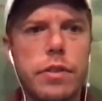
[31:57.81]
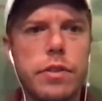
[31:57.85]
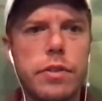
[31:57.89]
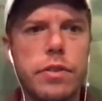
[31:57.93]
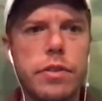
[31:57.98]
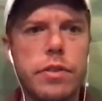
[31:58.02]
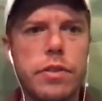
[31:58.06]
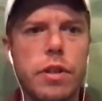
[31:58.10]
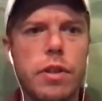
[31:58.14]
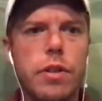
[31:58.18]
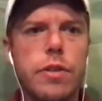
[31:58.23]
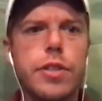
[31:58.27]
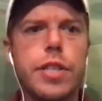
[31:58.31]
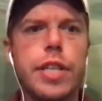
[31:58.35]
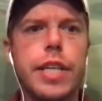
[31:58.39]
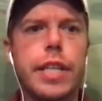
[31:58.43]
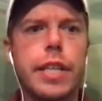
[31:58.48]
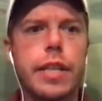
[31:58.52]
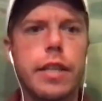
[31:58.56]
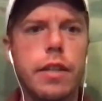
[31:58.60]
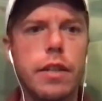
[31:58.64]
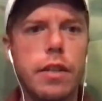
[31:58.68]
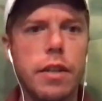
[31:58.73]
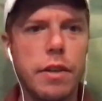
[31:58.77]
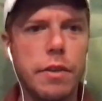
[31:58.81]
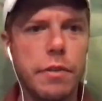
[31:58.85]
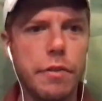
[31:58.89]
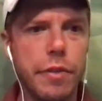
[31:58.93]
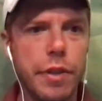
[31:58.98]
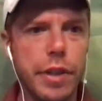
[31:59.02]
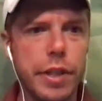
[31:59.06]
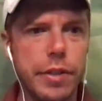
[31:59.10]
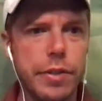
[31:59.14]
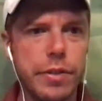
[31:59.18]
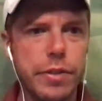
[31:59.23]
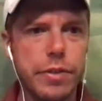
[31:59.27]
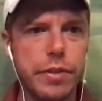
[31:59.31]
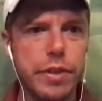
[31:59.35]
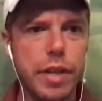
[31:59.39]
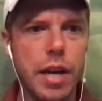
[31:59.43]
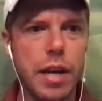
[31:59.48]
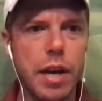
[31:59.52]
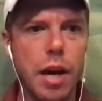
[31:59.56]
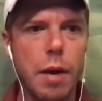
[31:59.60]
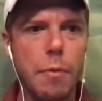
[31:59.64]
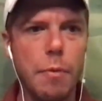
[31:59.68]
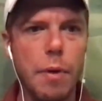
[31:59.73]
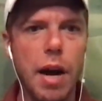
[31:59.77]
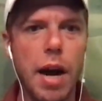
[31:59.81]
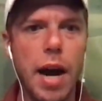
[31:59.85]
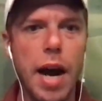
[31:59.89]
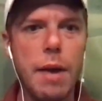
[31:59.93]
salting of this. Yeah. I